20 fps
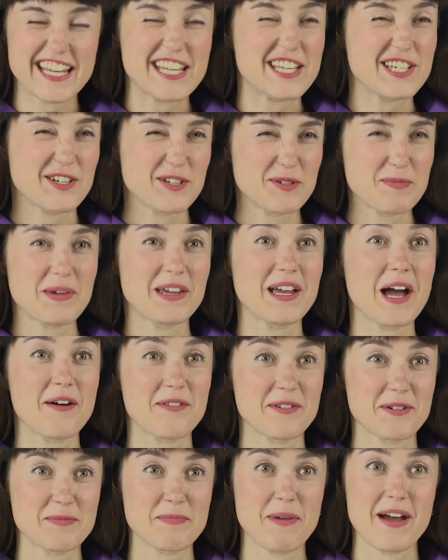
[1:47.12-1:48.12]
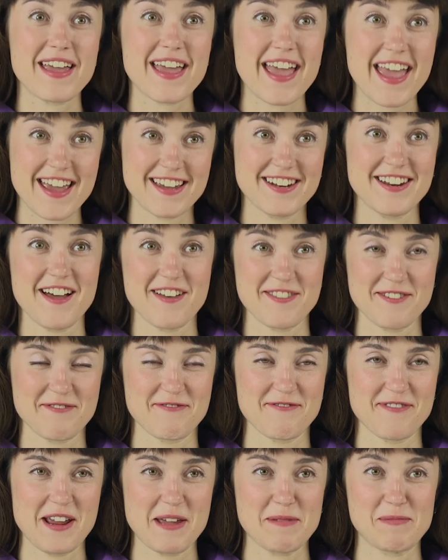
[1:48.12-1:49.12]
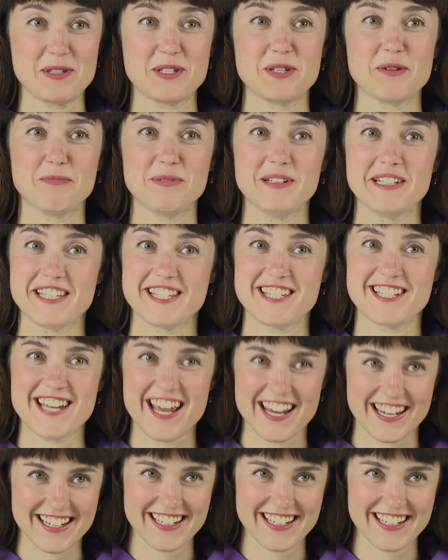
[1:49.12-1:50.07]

it shouldn't be covered by any other frame, so please check